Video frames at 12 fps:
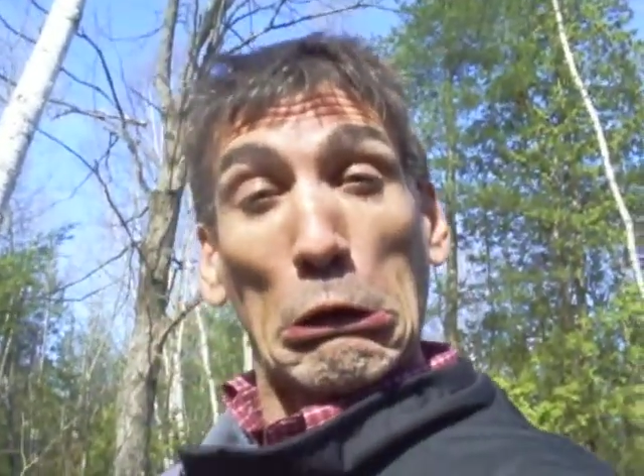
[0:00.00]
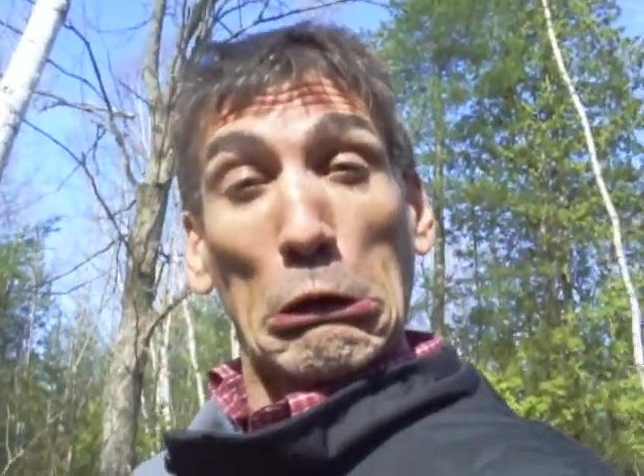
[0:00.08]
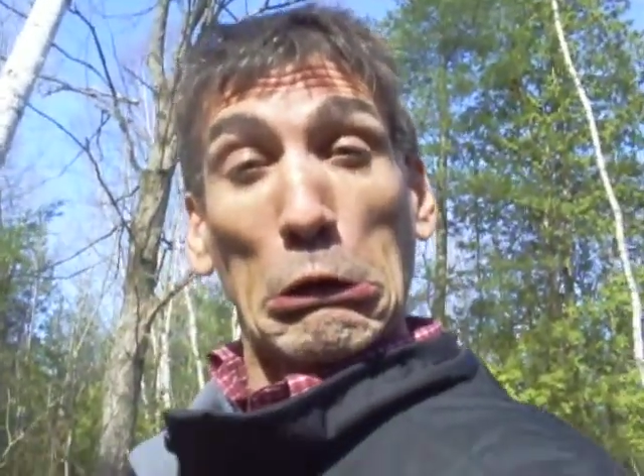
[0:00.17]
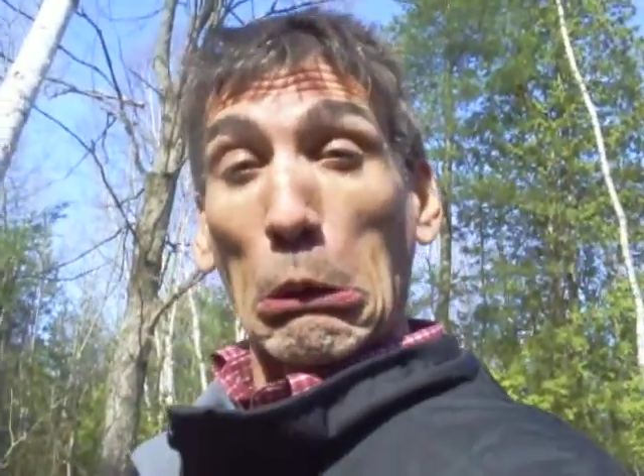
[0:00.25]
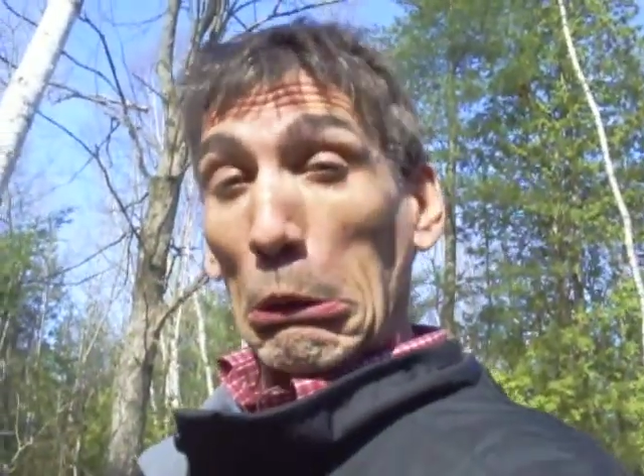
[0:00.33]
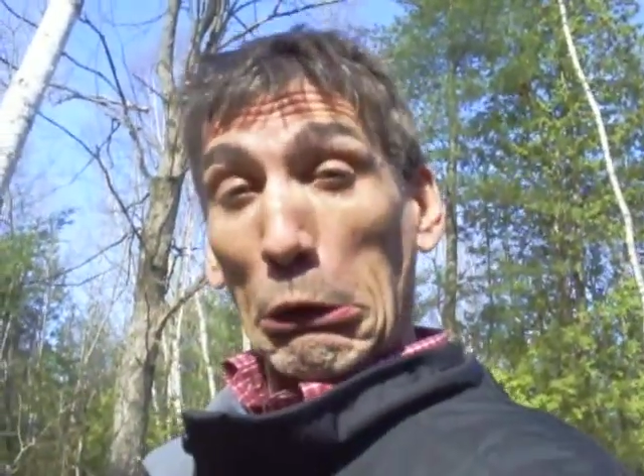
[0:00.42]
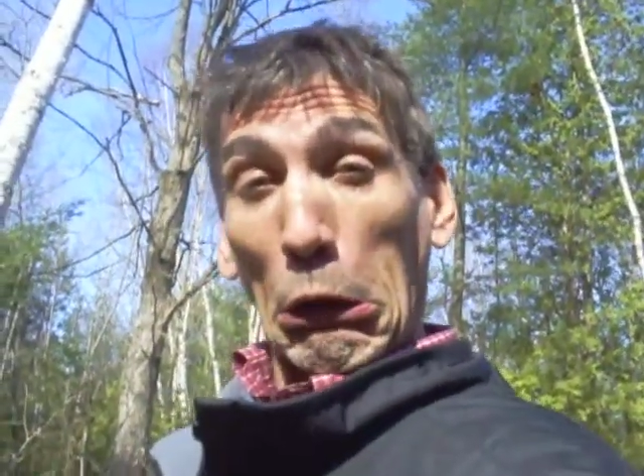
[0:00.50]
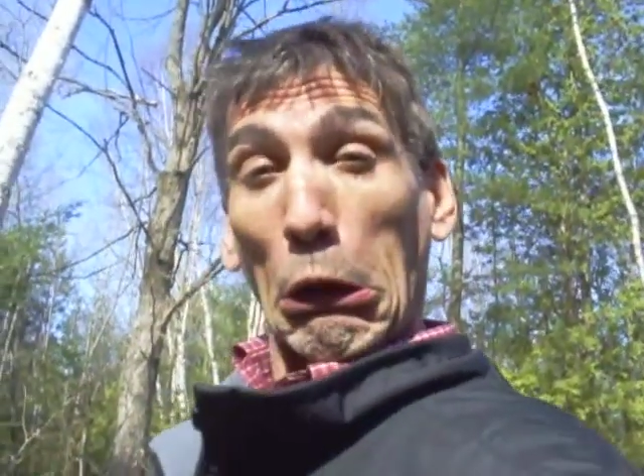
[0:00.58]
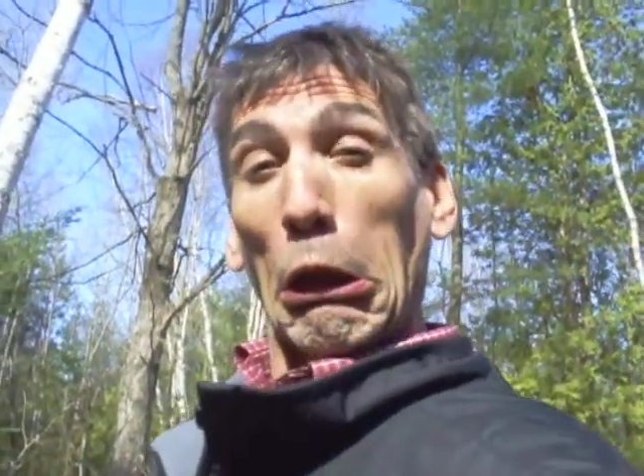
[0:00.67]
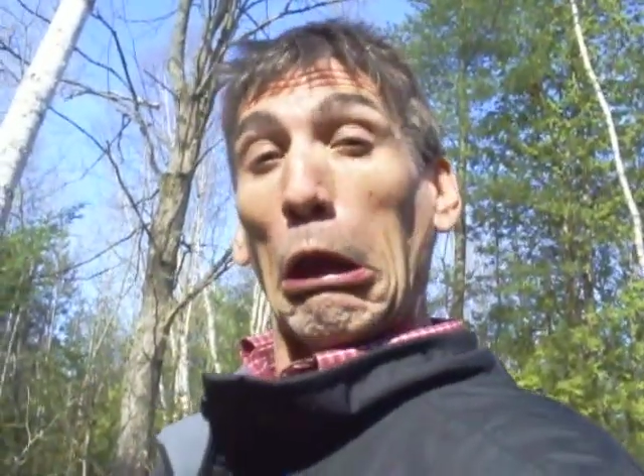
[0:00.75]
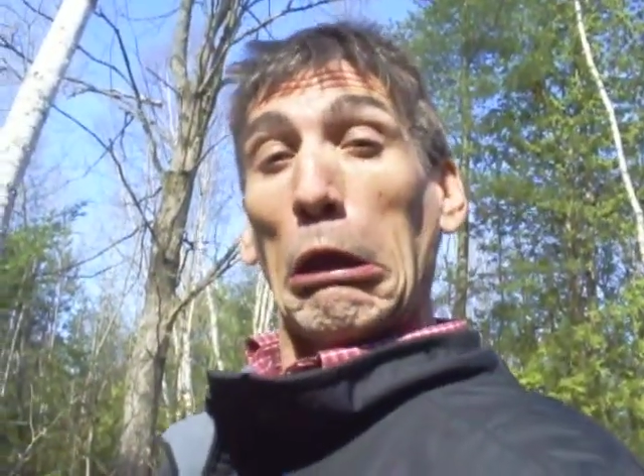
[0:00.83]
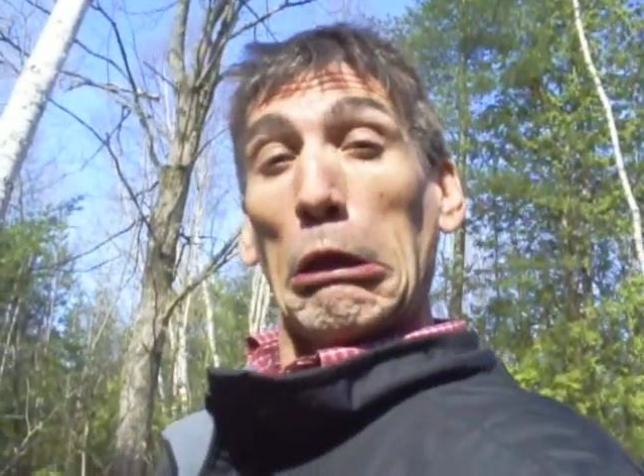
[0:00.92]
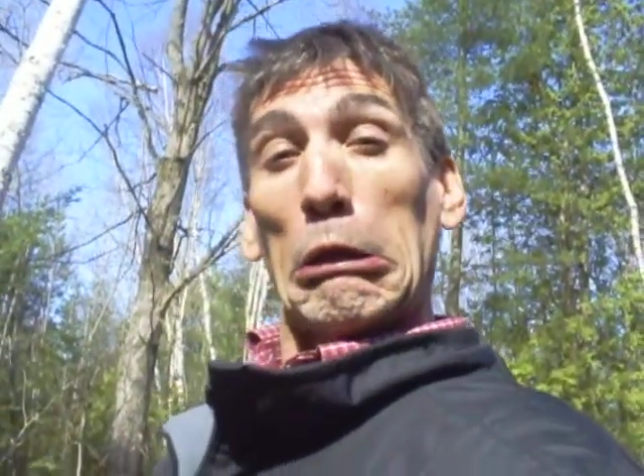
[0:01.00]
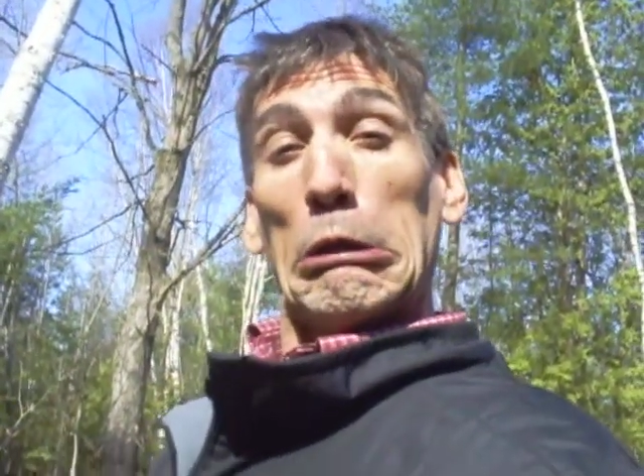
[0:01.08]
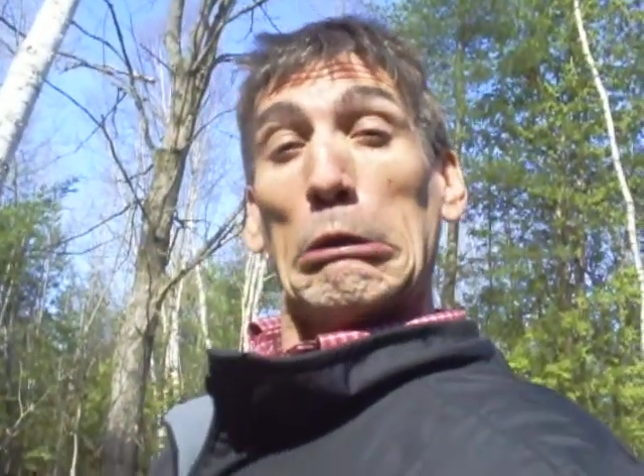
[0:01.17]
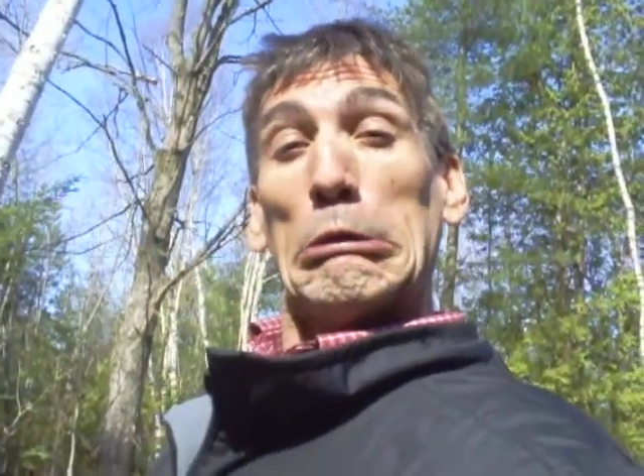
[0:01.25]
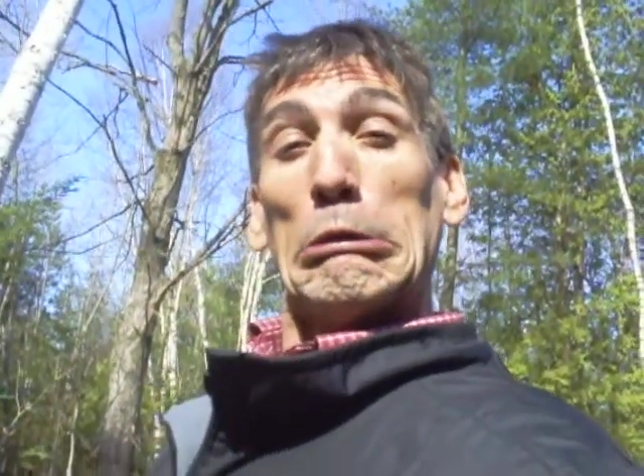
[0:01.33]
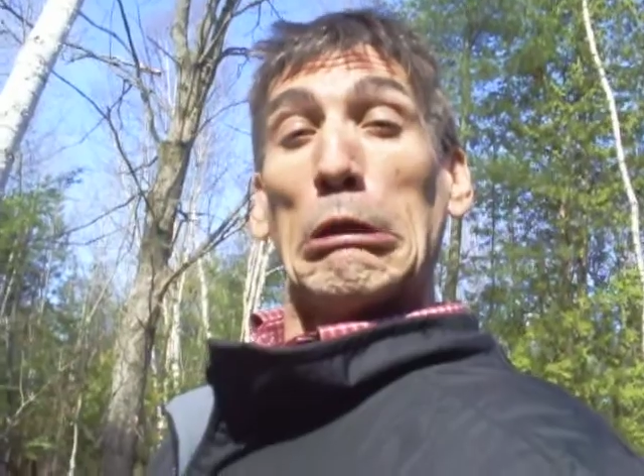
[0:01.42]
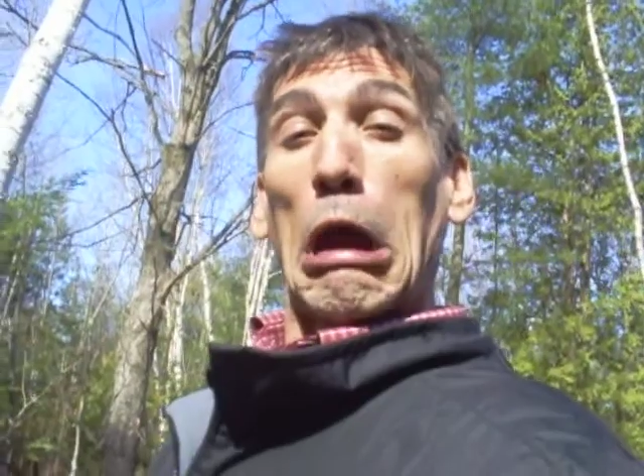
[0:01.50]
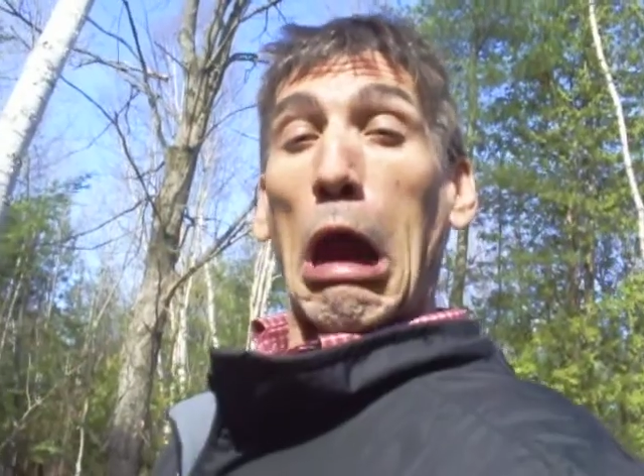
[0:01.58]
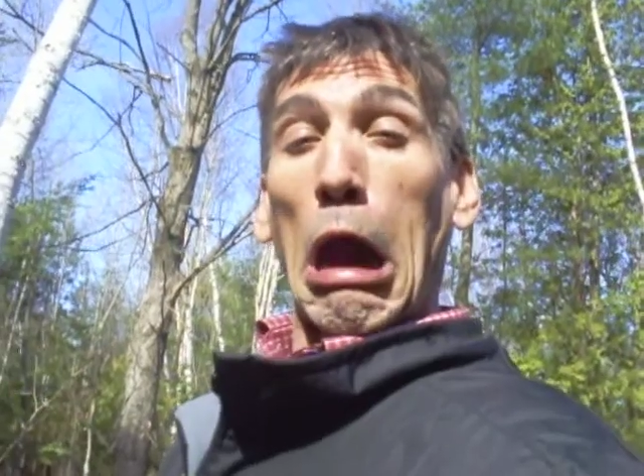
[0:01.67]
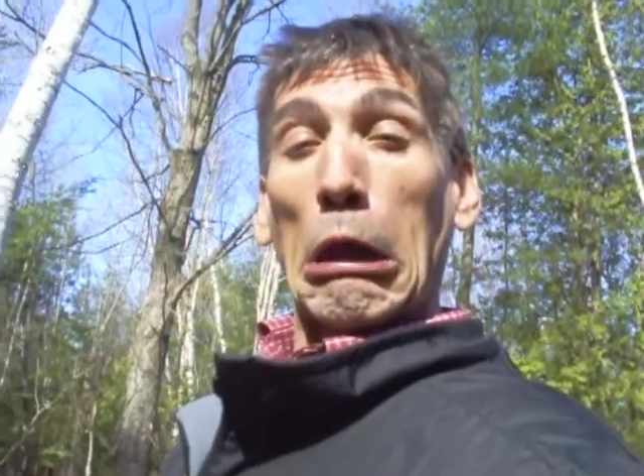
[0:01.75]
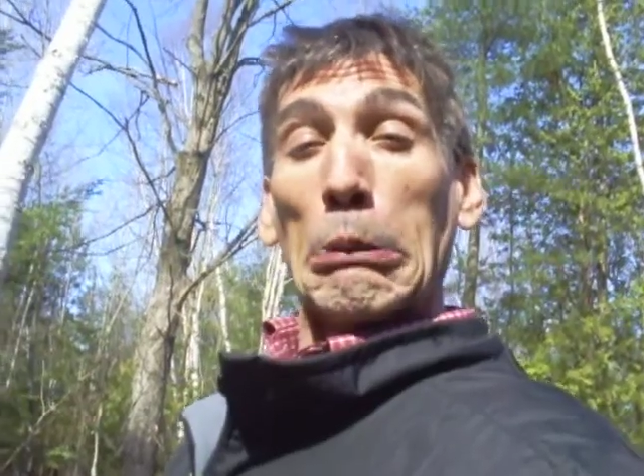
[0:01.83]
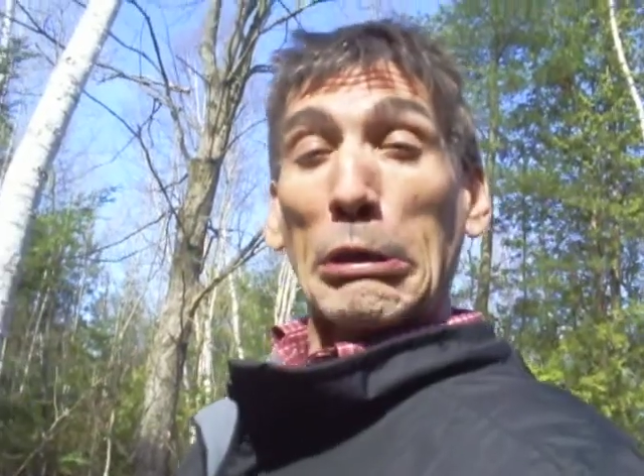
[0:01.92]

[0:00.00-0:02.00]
So until then, I'll